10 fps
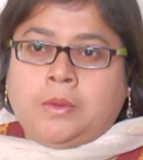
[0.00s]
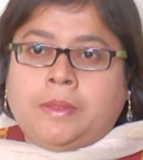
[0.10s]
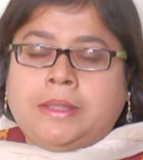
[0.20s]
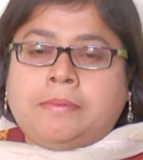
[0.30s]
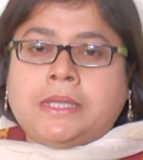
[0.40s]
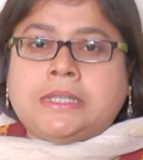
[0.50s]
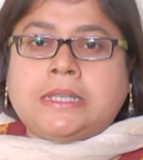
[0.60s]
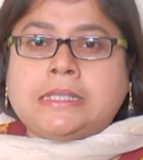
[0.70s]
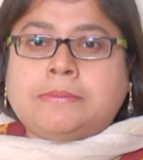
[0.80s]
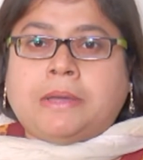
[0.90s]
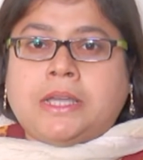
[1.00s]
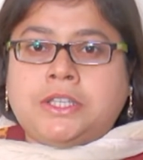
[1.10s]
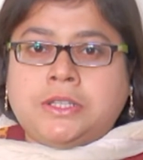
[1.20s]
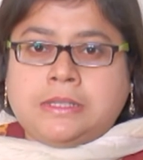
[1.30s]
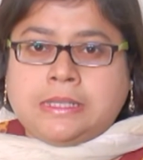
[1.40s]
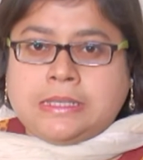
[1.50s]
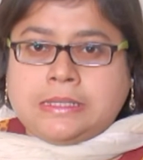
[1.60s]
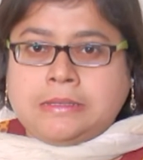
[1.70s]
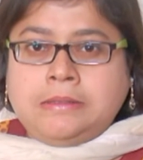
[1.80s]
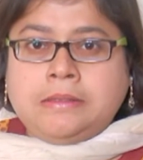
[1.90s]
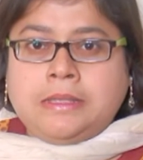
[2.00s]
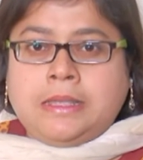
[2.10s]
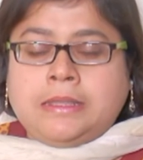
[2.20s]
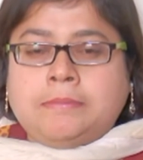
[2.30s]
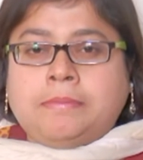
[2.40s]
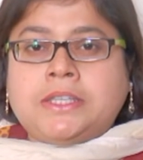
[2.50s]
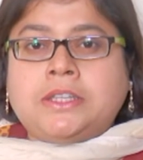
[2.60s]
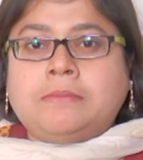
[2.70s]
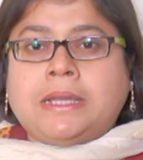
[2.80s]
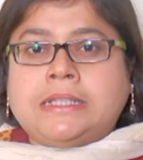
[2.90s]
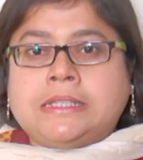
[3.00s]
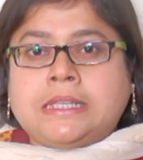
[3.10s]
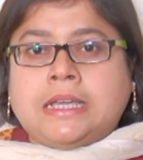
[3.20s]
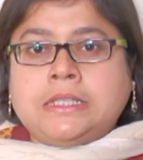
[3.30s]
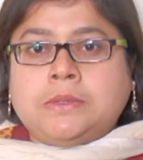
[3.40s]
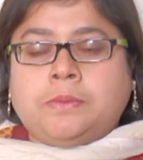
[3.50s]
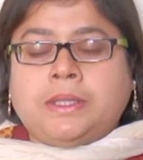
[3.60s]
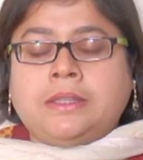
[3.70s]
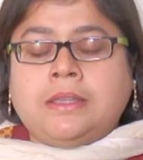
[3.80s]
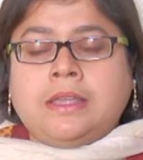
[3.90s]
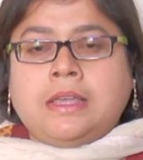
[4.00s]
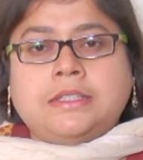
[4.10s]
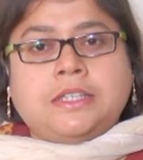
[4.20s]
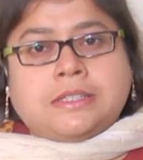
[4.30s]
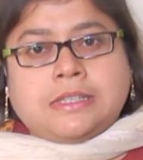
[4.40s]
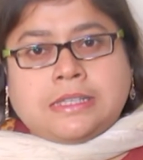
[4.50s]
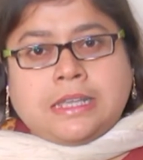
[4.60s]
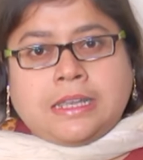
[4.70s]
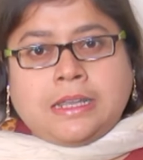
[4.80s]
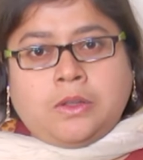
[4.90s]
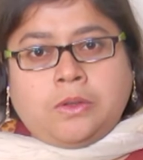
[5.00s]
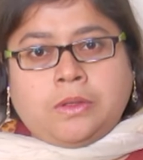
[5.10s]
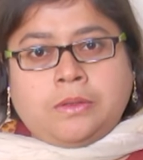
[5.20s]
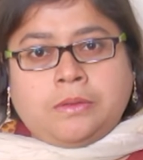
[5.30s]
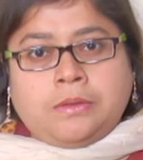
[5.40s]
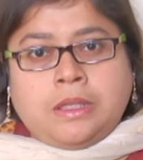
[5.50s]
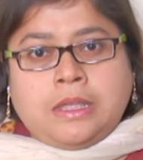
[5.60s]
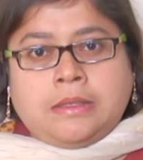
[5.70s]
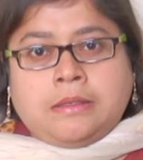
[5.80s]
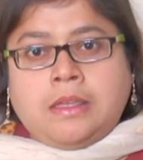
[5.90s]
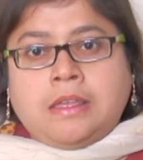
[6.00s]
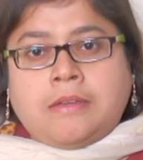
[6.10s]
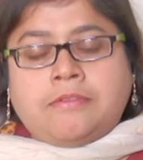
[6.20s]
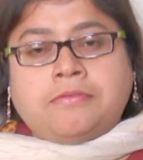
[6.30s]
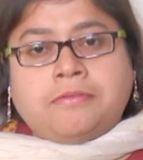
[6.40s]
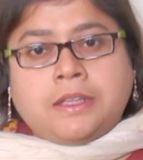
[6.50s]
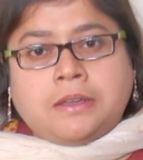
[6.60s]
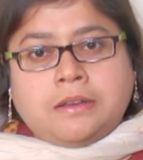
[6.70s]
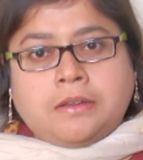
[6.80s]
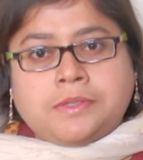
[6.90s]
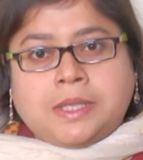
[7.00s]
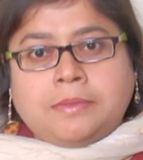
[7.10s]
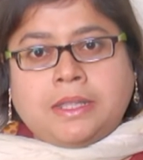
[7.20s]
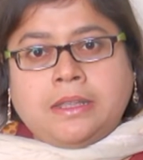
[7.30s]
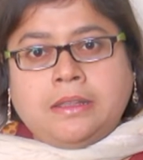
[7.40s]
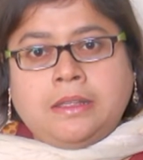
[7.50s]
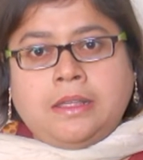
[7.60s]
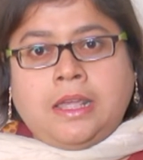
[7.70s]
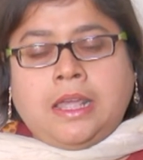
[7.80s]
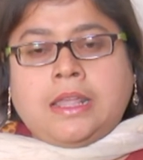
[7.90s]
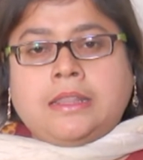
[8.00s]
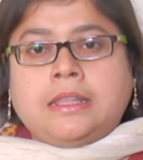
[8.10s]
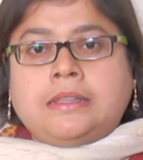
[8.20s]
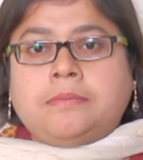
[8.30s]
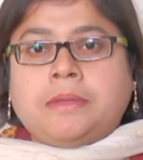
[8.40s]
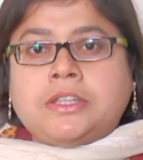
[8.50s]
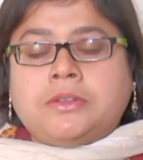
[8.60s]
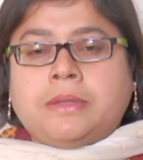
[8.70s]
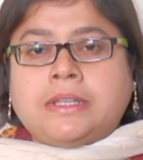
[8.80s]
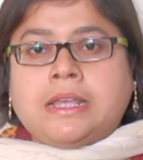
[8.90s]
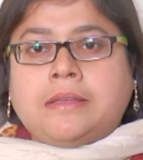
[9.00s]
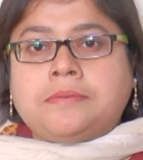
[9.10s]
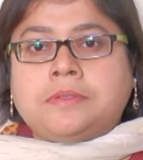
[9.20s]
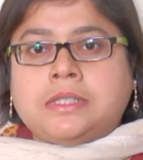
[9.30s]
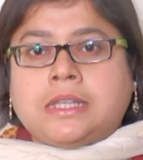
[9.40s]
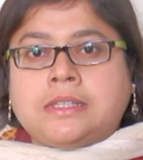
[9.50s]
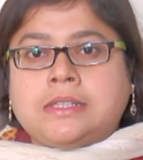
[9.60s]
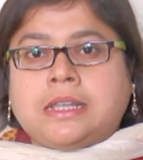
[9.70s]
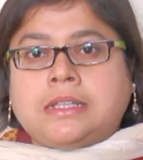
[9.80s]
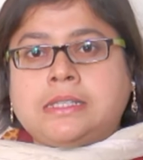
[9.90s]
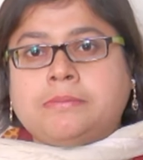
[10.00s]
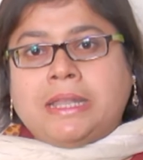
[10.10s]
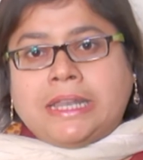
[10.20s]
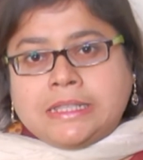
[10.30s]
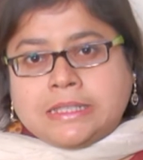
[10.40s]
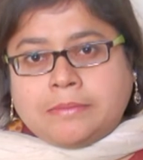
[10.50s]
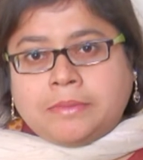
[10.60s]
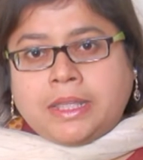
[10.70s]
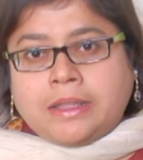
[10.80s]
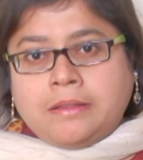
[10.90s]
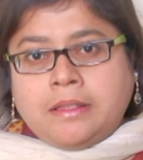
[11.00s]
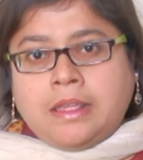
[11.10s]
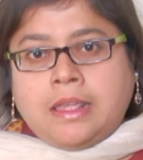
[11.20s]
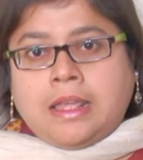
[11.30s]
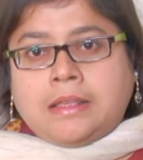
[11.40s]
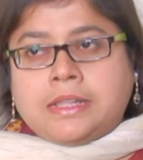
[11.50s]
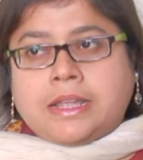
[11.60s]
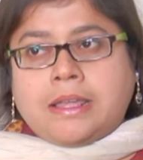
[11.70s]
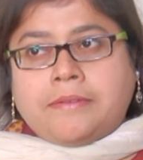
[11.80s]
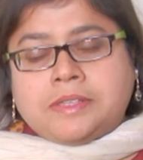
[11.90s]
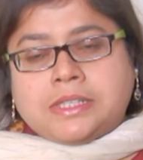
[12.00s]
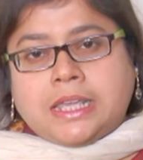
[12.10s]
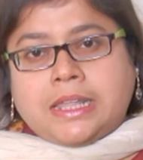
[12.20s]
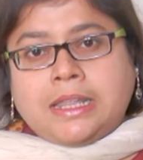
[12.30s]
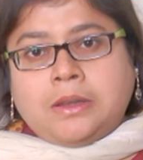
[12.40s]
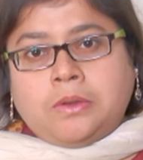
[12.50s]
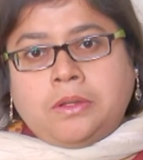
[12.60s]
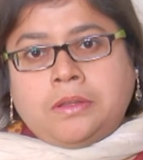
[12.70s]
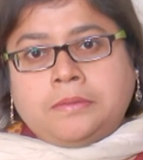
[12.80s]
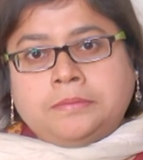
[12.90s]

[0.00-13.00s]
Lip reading: When the patient has partial seizure, the patient might start with just a staring look, have a fear of something. Then the patient might start smelling something, like have a staring look.